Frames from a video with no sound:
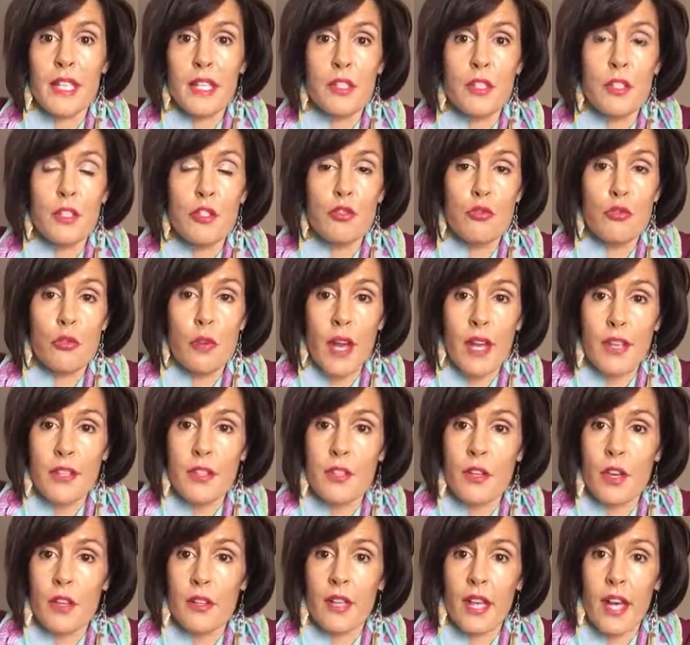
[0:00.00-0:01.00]

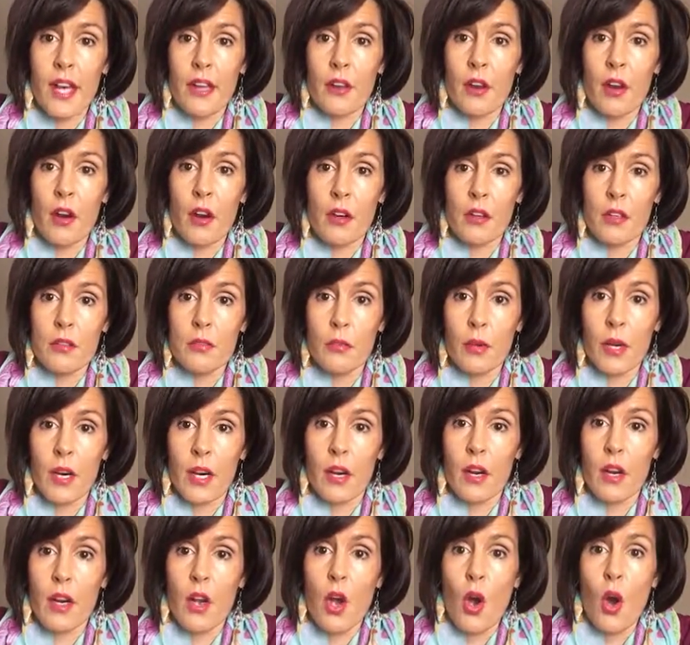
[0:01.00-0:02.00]
stress on that
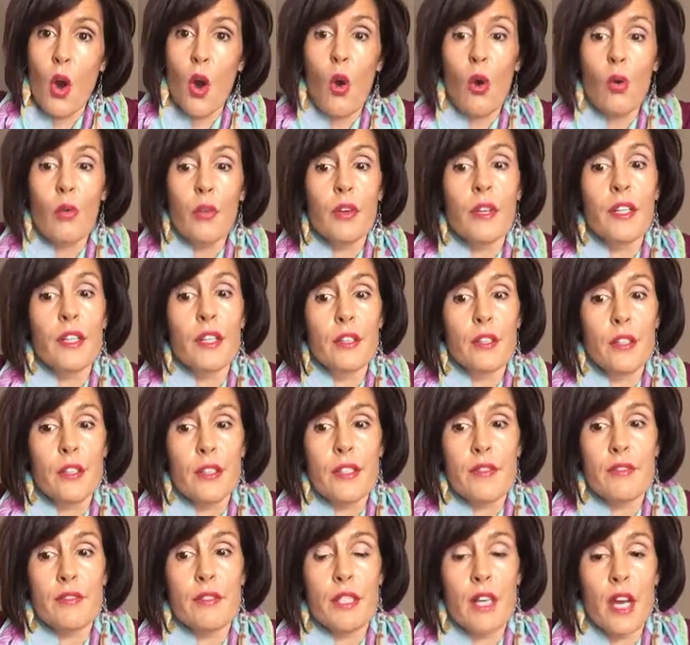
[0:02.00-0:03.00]
hardware over
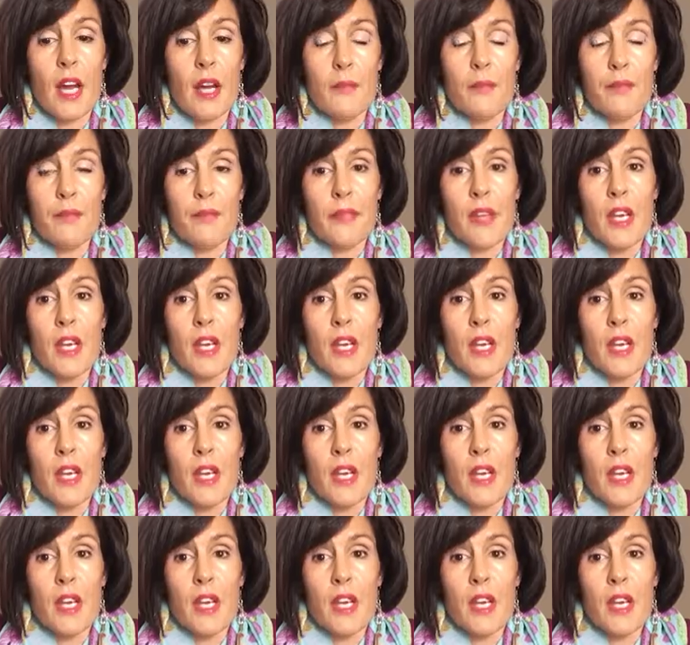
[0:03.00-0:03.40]
years of time.